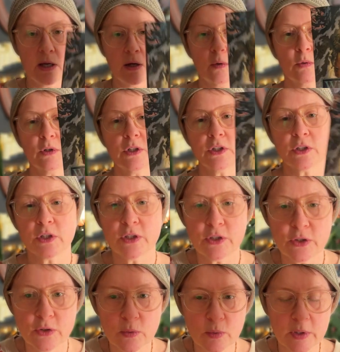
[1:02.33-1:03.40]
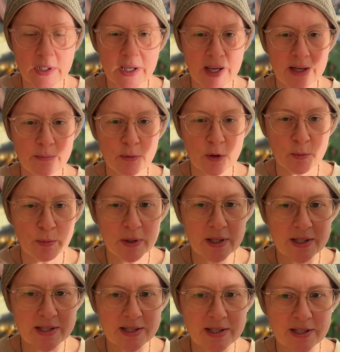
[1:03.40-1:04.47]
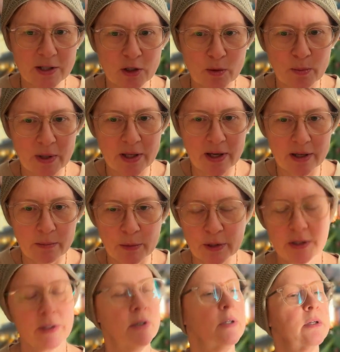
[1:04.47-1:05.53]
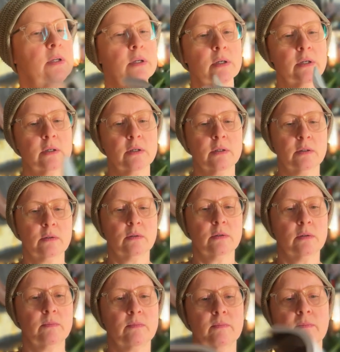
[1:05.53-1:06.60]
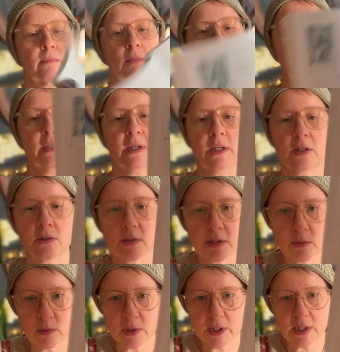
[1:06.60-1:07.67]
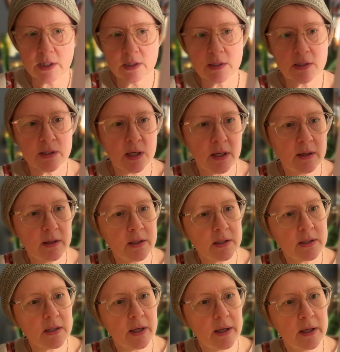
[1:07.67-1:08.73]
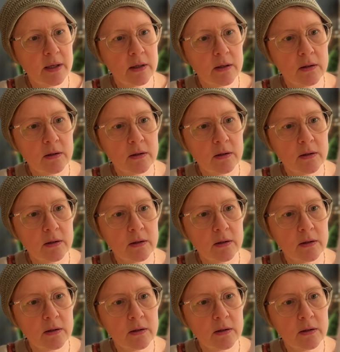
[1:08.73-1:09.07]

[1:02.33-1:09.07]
we're just going to do the one guidebook because it's such a big guidebook. And then here's what the inside looks like.